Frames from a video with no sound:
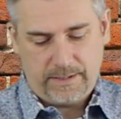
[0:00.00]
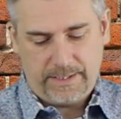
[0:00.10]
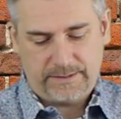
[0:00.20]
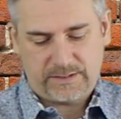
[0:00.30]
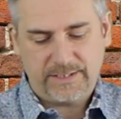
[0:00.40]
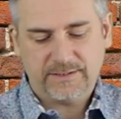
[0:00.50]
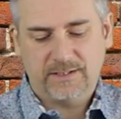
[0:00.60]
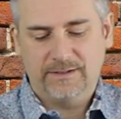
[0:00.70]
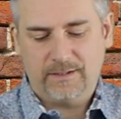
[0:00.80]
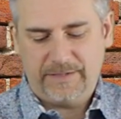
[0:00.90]
It sits a
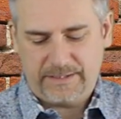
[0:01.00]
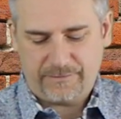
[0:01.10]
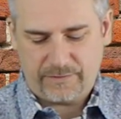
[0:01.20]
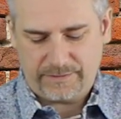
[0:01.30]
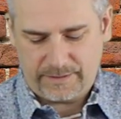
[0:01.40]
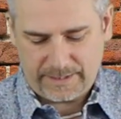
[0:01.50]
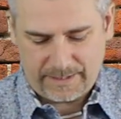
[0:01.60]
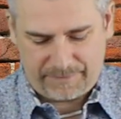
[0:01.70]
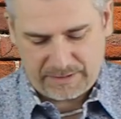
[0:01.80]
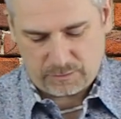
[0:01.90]
little bit different than the
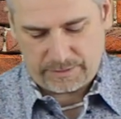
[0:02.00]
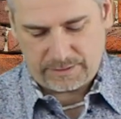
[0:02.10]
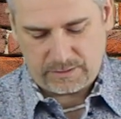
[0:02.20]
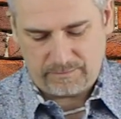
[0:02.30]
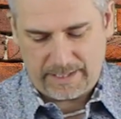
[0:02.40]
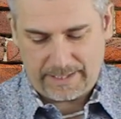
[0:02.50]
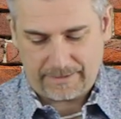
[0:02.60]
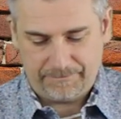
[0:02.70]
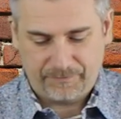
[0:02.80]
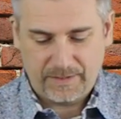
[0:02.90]
NP22 mag.
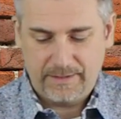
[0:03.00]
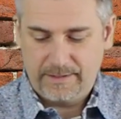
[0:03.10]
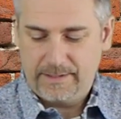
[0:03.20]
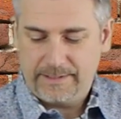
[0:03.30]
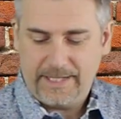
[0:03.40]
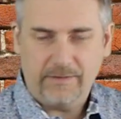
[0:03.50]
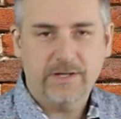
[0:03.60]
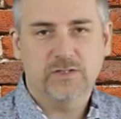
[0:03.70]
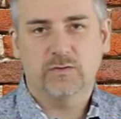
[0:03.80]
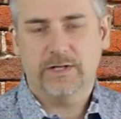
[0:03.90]
Now
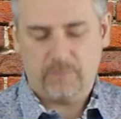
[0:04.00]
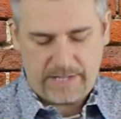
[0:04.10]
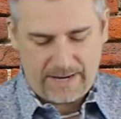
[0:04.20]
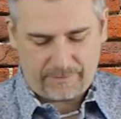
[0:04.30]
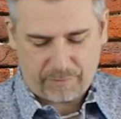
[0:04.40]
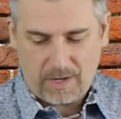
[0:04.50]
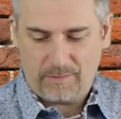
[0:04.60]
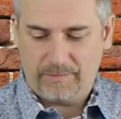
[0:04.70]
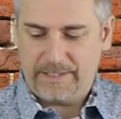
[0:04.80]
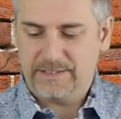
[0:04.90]
here's where we have a
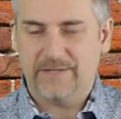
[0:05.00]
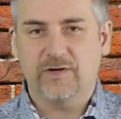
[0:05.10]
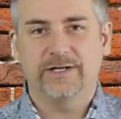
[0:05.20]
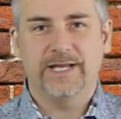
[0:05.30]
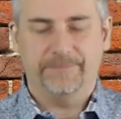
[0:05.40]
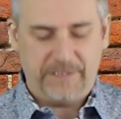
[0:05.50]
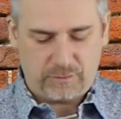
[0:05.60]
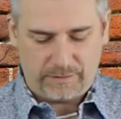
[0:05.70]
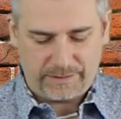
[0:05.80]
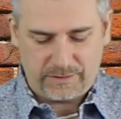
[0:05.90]
problem is I've got an
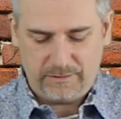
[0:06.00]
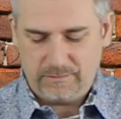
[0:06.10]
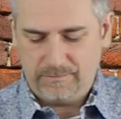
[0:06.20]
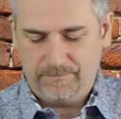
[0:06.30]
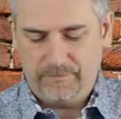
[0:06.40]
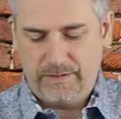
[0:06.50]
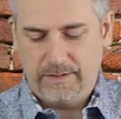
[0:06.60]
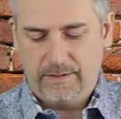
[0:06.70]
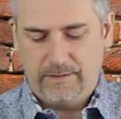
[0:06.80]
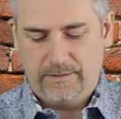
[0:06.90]
NP22,
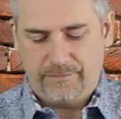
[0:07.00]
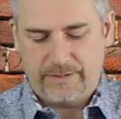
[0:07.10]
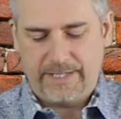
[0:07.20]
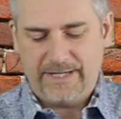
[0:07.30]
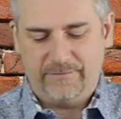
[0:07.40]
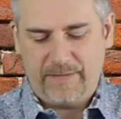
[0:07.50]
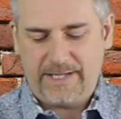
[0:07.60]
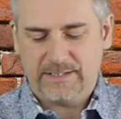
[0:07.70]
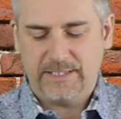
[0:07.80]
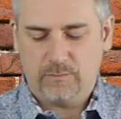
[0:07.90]
the native
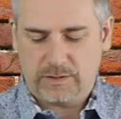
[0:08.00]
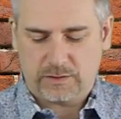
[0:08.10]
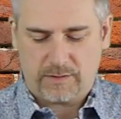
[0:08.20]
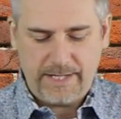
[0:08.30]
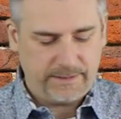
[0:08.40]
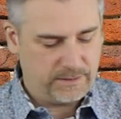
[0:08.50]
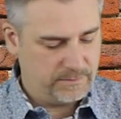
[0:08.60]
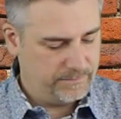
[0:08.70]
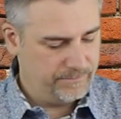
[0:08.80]
magazine works great.